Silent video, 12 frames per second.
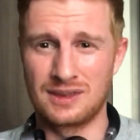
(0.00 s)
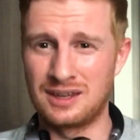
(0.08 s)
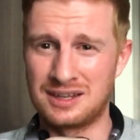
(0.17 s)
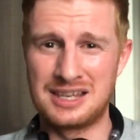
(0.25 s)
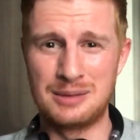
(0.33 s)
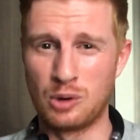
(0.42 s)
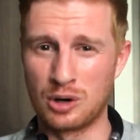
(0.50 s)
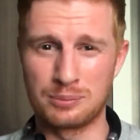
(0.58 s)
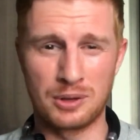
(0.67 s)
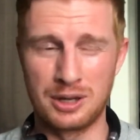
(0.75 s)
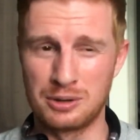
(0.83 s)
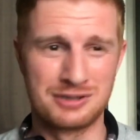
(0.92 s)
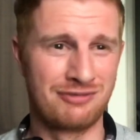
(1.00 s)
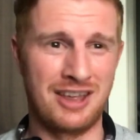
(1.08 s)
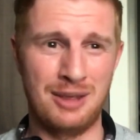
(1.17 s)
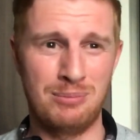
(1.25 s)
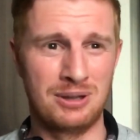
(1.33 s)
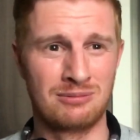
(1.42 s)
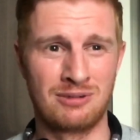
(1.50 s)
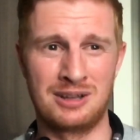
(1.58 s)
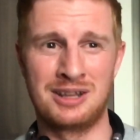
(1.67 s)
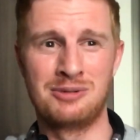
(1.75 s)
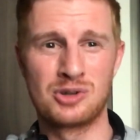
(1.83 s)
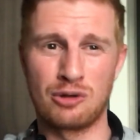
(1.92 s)
the keyboard player was vaping
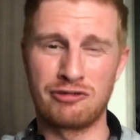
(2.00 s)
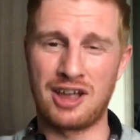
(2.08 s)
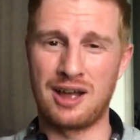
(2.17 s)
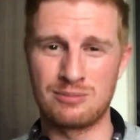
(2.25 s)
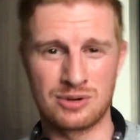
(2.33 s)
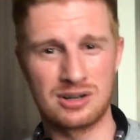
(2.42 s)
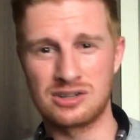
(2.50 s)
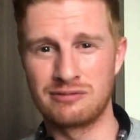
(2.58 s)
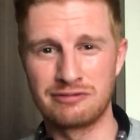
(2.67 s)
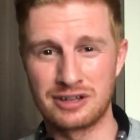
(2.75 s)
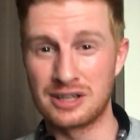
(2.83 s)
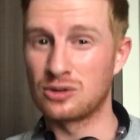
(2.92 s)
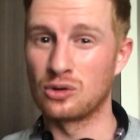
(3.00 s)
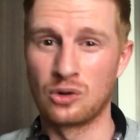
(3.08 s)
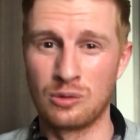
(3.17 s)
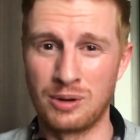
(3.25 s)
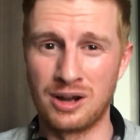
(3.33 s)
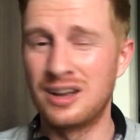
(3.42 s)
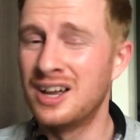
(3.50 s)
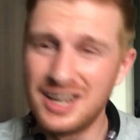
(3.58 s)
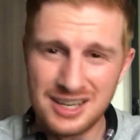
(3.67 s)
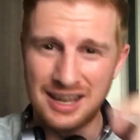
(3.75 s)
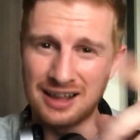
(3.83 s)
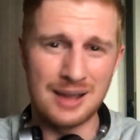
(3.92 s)
when he was off camera or something, I don't know. But
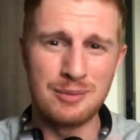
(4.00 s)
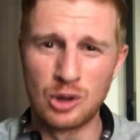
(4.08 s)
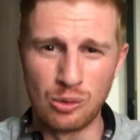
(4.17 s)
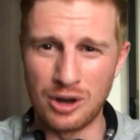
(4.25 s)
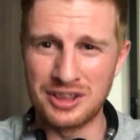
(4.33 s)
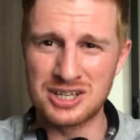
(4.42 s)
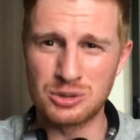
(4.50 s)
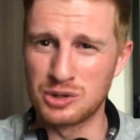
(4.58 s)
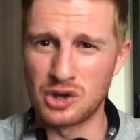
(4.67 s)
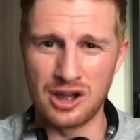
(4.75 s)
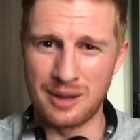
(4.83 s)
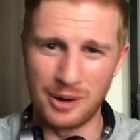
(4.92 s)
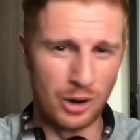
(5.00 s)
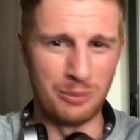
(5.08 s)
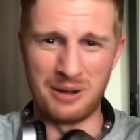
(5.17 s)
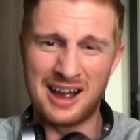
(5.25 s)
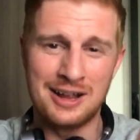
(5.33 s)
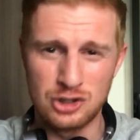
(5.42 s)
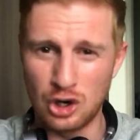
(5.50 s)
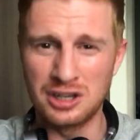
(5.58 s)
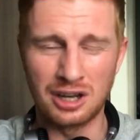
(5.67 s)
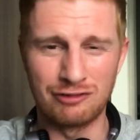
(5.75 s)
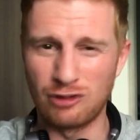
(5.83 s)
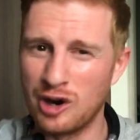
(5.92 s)
yeah, let me know what this was all about. But I
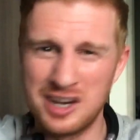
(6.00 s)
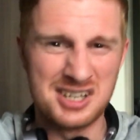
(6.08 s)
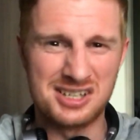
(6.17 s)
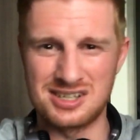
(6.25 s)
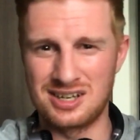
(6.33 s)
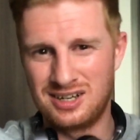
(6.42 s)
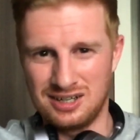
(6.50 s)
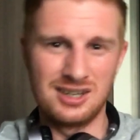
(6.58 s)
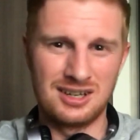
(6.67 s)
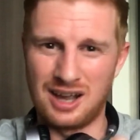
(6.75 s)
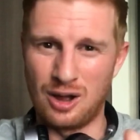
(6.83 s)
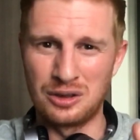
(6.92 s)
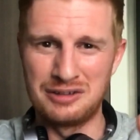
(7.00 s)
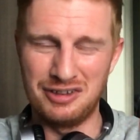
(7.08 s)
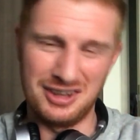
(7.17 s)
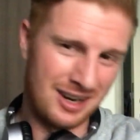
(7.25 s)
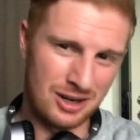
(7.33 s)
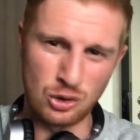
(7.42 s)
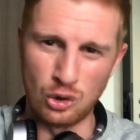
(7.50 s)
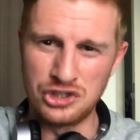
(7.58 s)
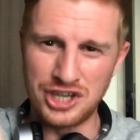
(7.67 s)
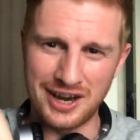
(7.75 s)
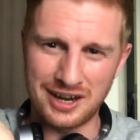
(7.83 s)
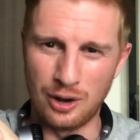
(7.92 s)
enjoyed her voice. I'll leave it there. Go
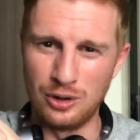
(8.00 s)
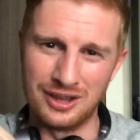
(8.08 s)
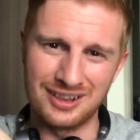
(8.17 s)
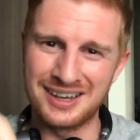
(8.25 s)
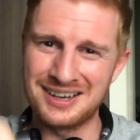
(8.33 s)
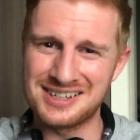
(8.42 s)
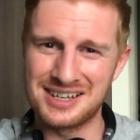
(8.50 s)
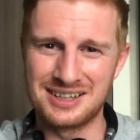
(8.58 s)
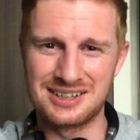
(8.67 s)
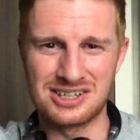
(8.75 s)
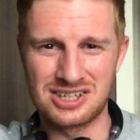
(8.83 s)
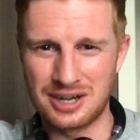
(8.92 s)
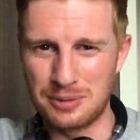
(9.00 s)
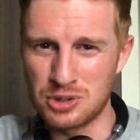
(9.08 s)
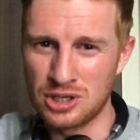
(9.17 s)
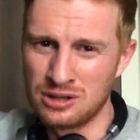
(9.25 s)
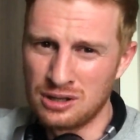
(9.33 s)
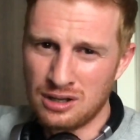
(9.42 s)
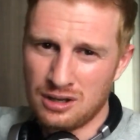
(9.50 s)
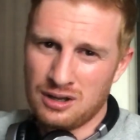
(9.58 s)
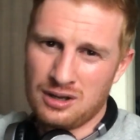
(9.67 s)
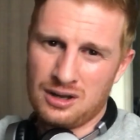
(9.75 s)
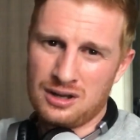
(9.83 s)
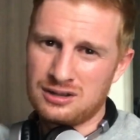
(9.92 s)
check out the links in the description.
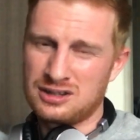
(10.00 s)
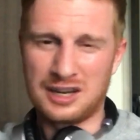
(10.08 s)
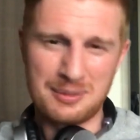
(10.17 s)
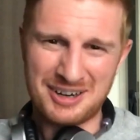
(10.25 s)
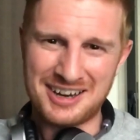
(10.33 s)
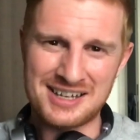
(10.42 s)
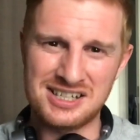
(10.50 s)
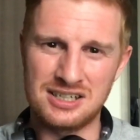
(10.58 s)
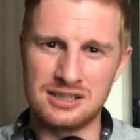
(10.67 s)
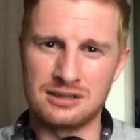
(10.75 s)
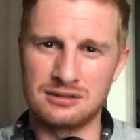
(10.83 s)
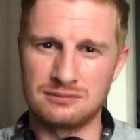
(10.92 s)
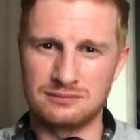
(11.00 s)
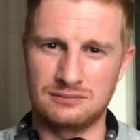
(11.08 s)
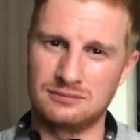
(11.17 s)
Terima kasih.